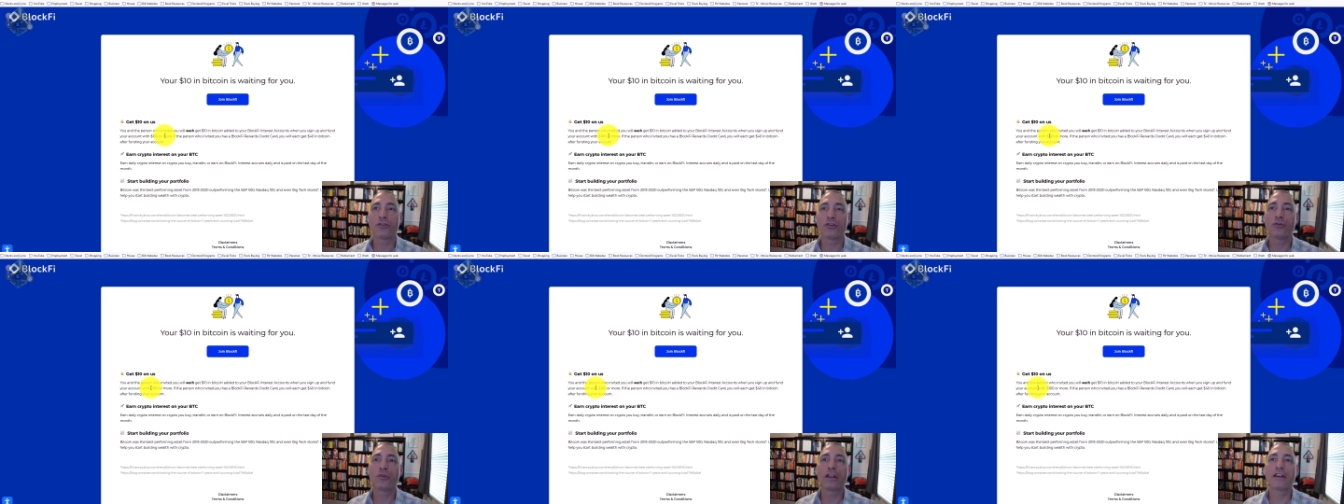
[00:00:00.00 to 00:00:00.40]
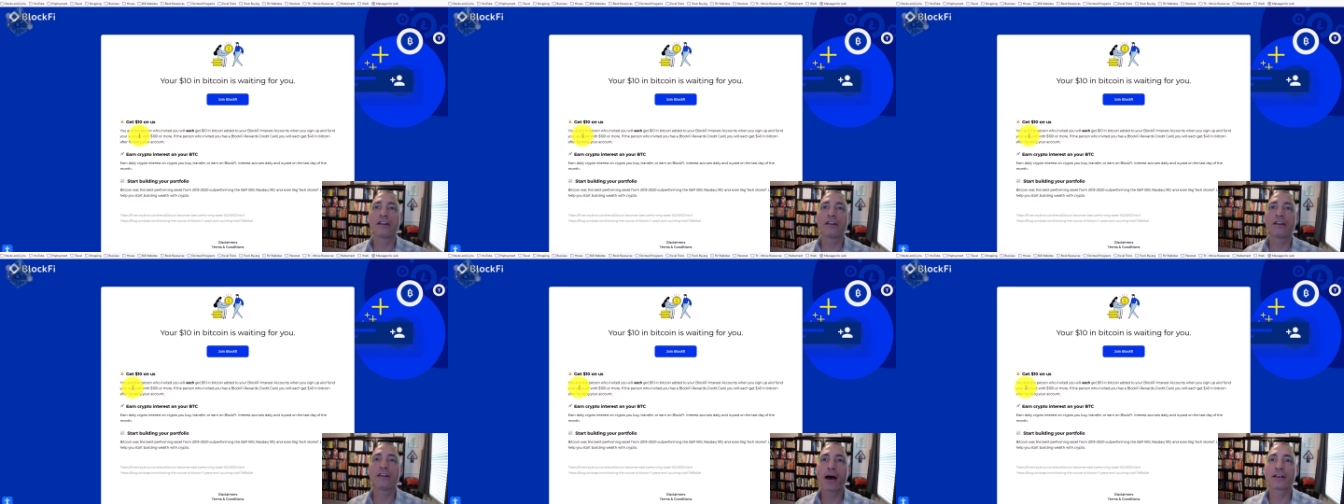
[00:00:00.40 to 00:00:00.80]
You do need
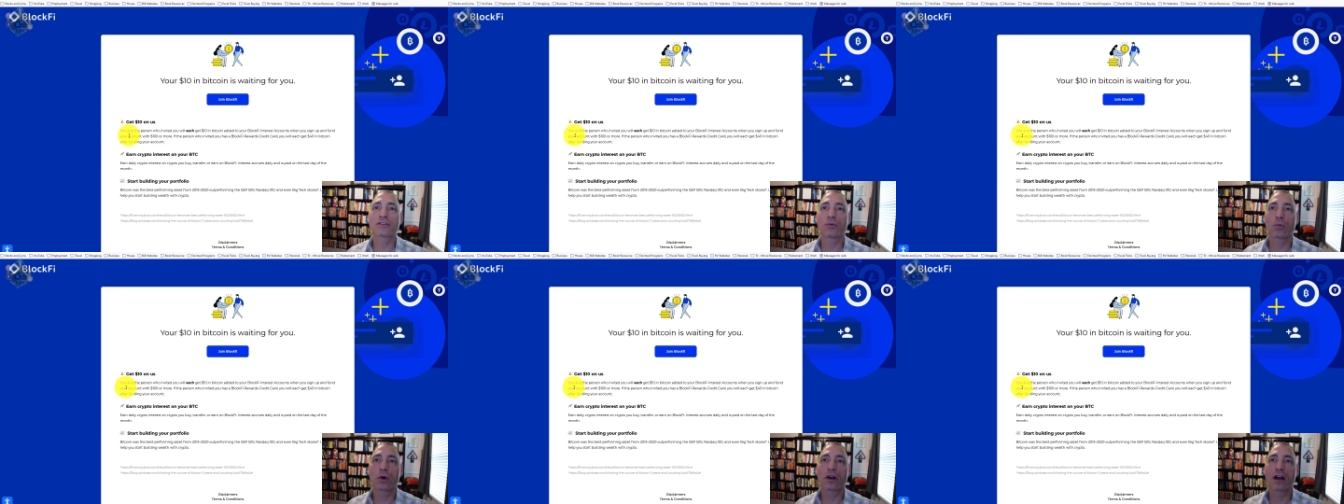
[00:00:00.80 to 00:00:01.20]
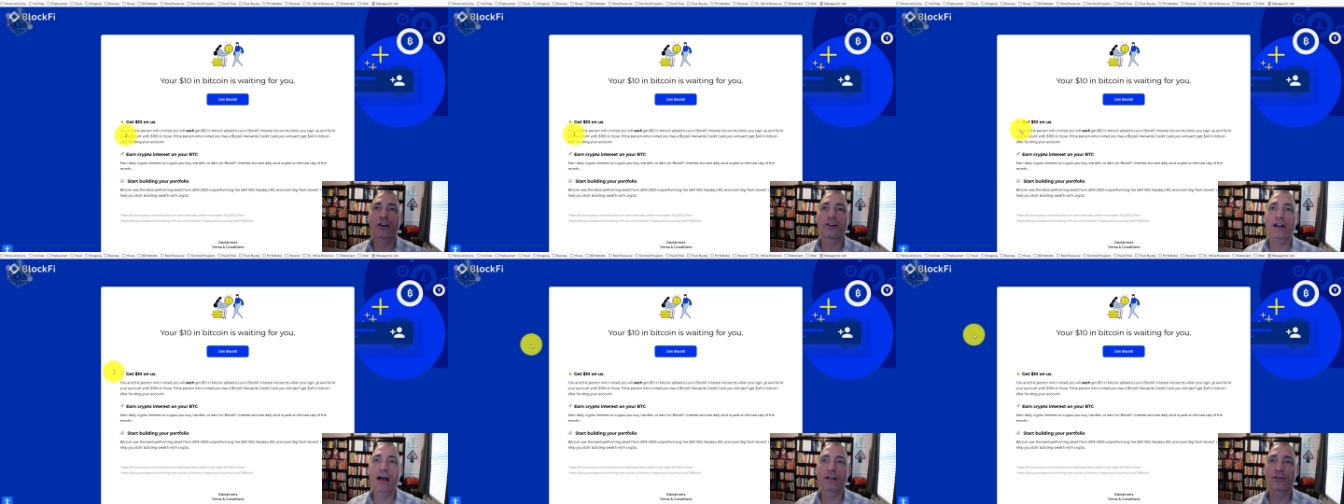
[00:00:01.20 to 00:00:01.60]
to deposit
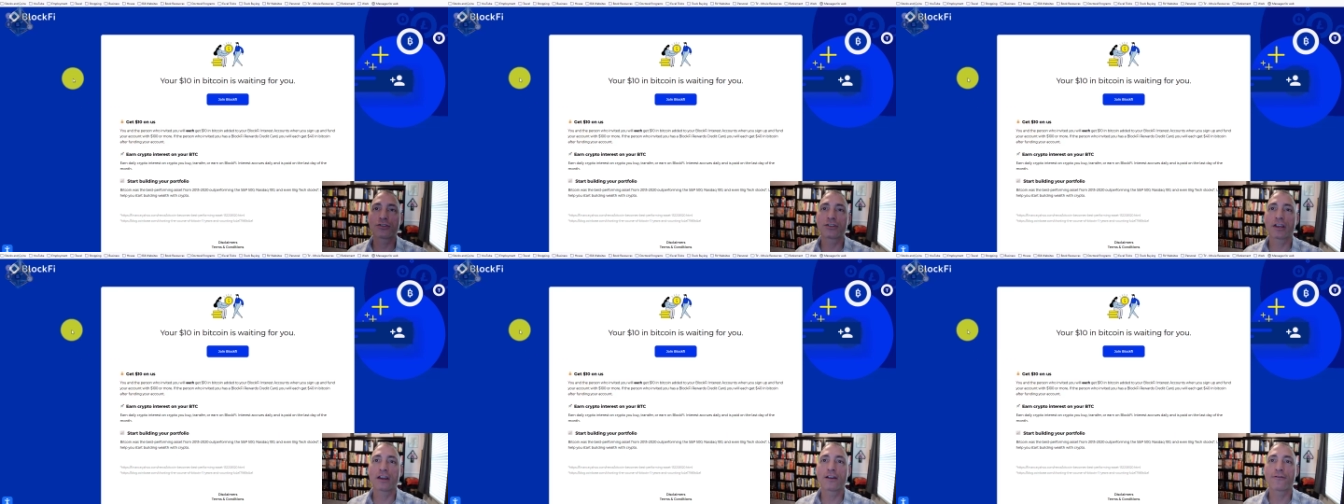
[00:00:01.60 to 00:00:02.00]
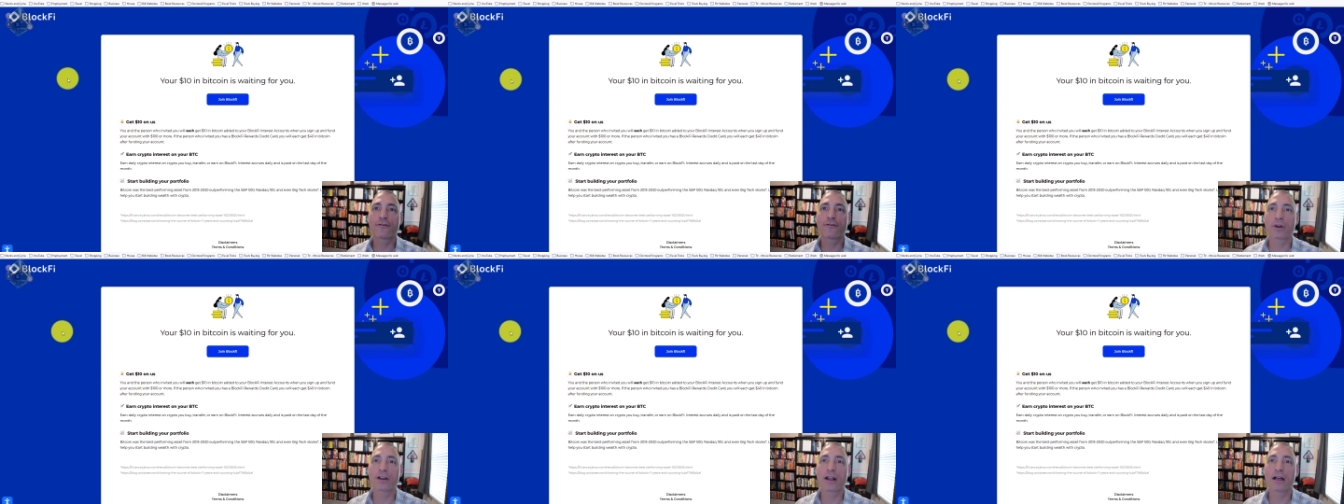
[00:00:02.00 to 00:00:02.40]
$100 to get your
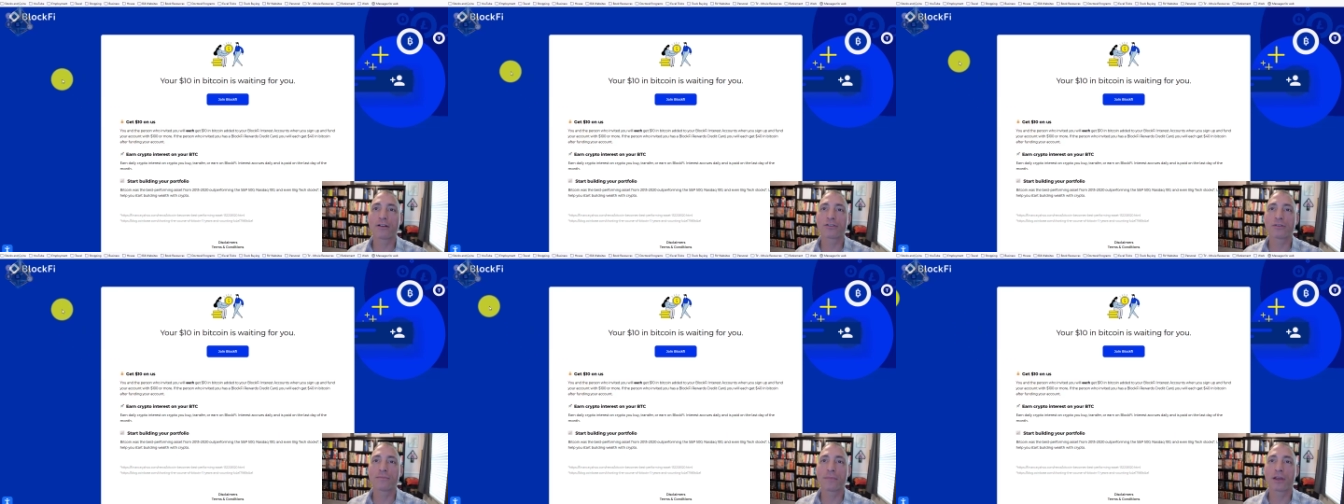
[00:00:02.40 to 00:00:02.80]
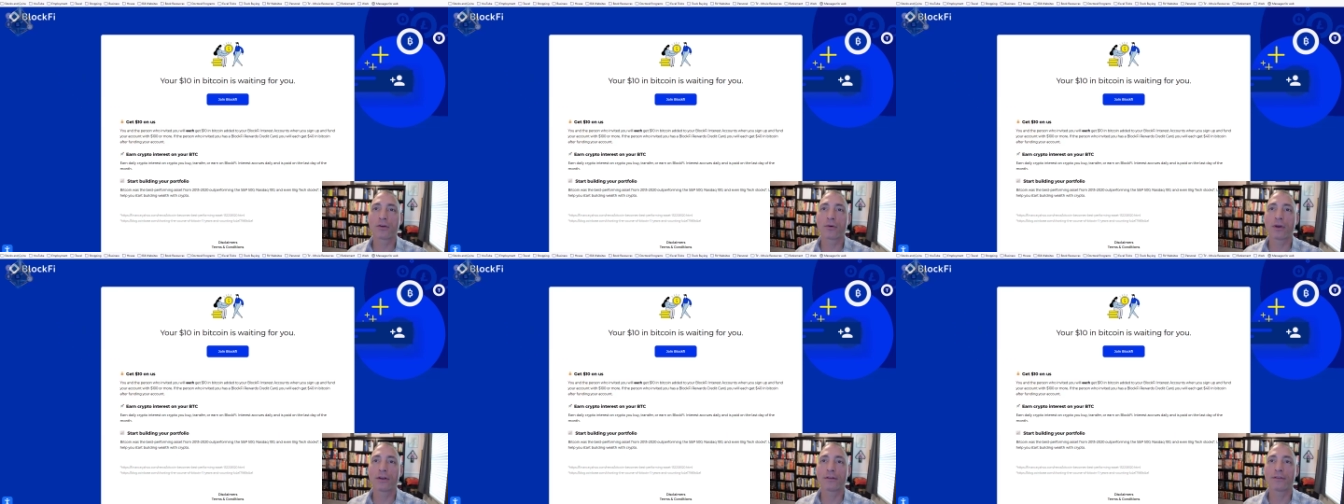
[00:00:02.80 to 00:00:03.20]
$40 in
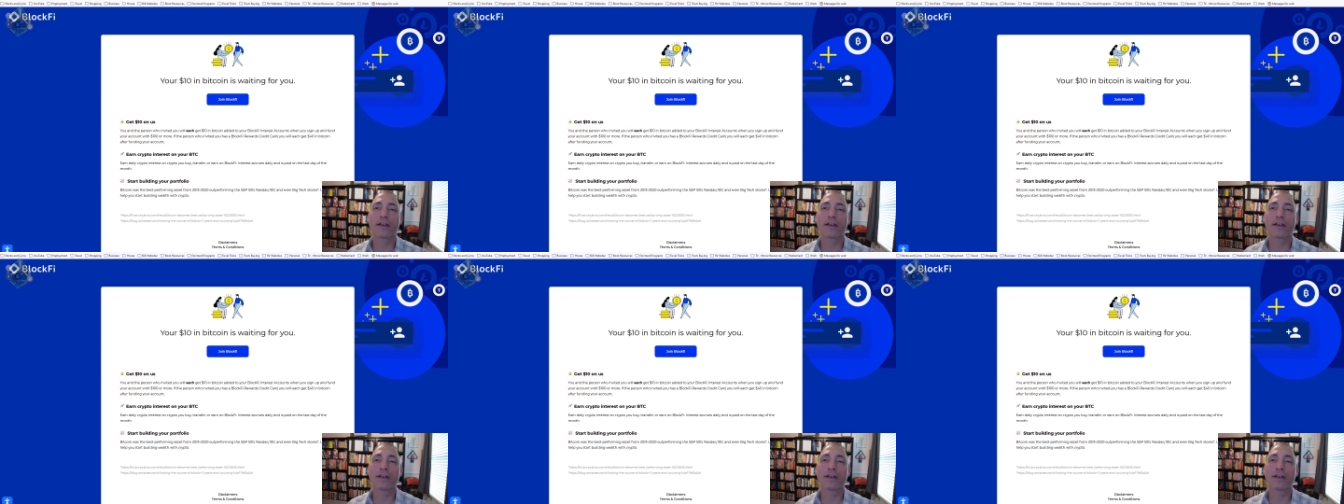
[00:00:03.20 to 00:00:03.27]
Bitcoin.